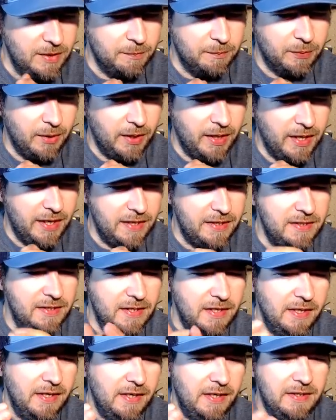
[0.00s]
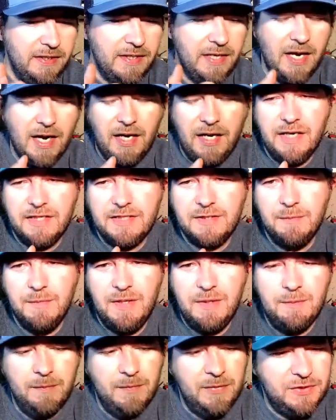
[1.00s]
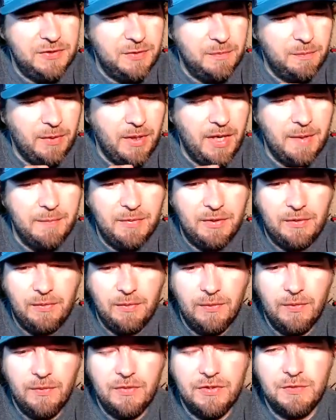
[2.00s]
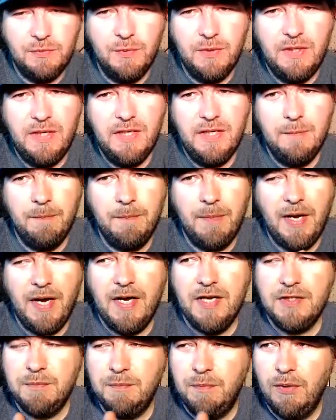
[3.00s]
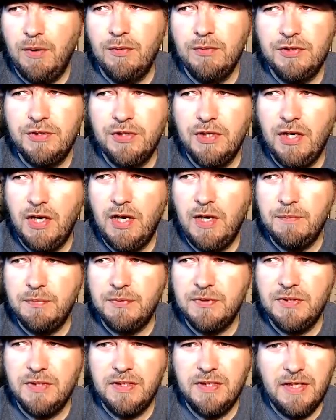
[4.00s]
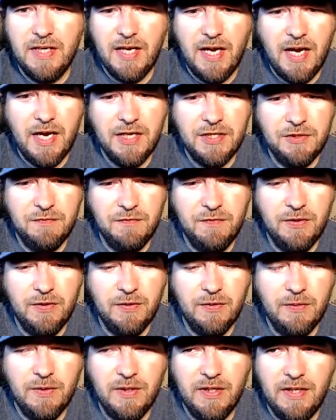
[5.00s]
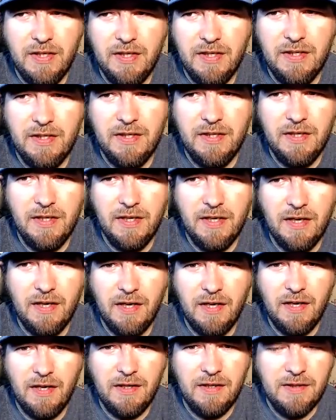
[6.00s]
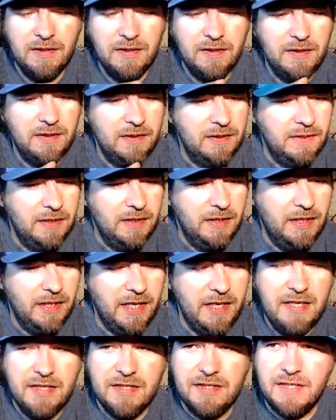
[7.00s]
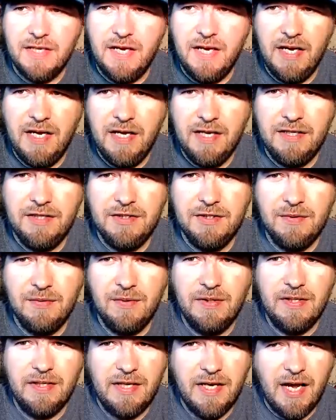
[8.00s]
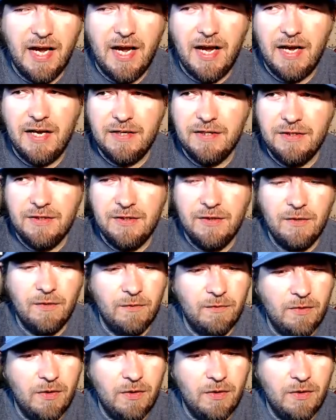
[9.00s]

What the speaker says: Brad? Yeah, I got to meet Mr. Brad McClure this weekend at Bass Pro Shops in Nashville, and he is an excellent guy. You know,